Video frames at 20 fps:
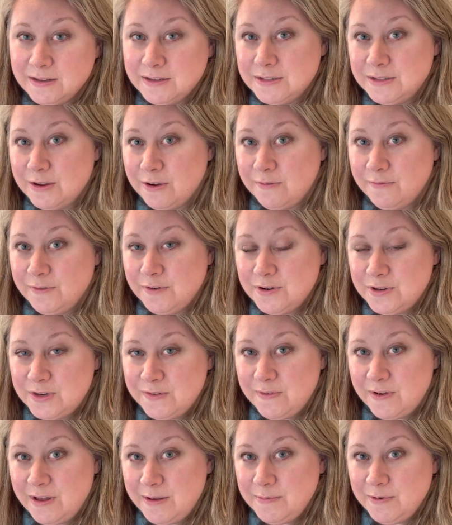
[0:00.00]
So first
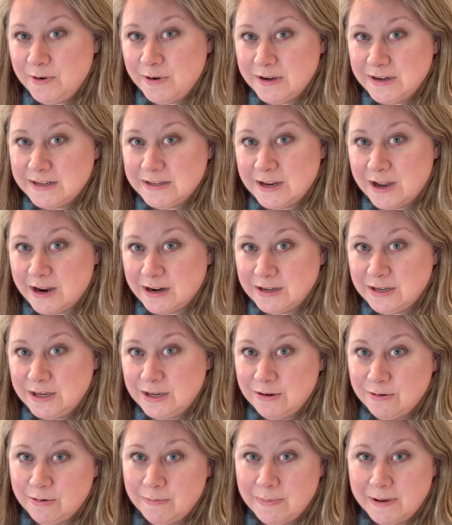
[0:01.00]
of all, I'm going to talk
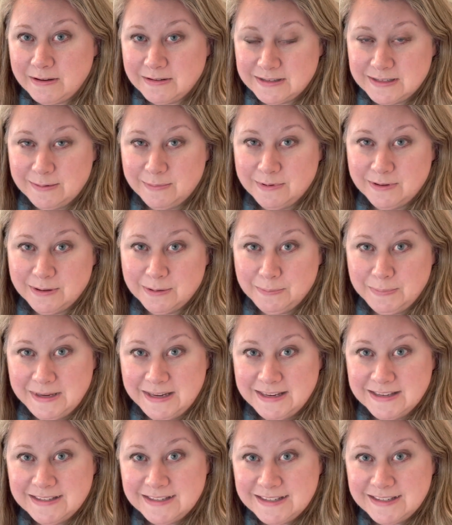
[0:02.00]
to you about some of the
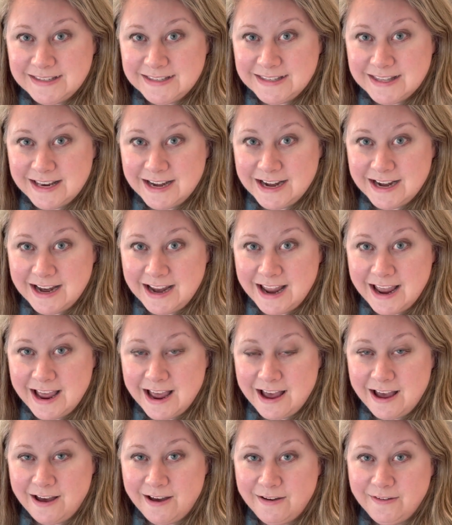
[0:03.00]
pieces that I
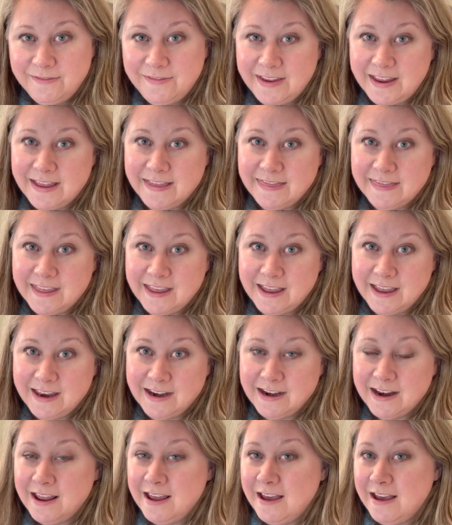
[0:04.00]
have, and
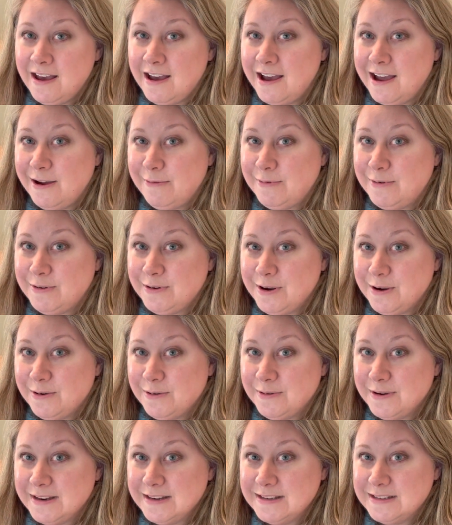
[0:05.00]
then I will
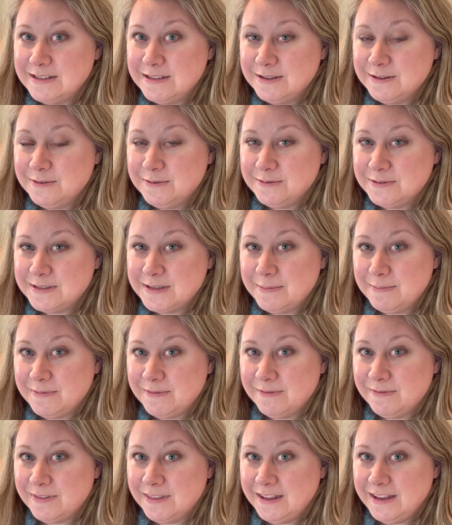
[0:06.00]
go into
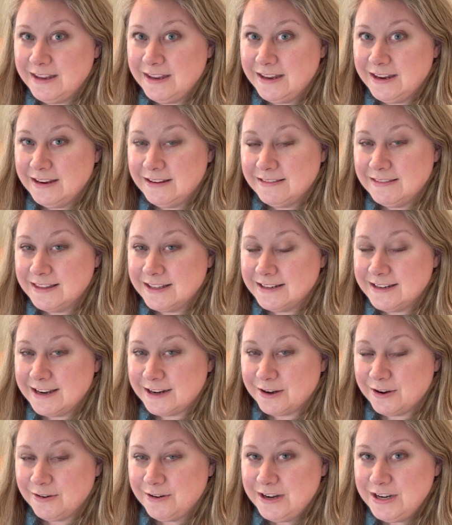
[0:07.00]
some of the, the
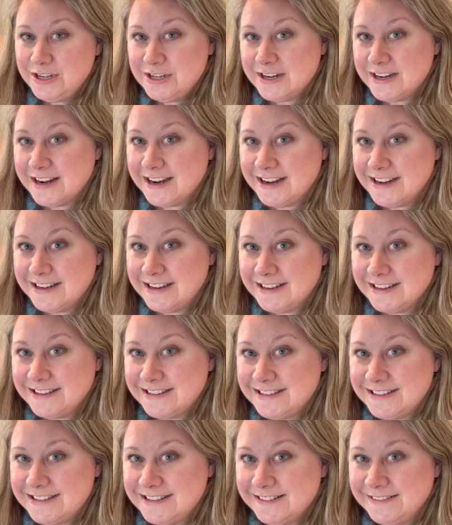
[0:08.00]
decoration
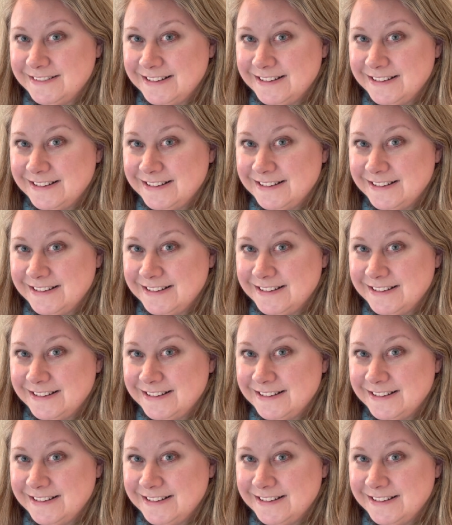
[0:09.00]
ideas.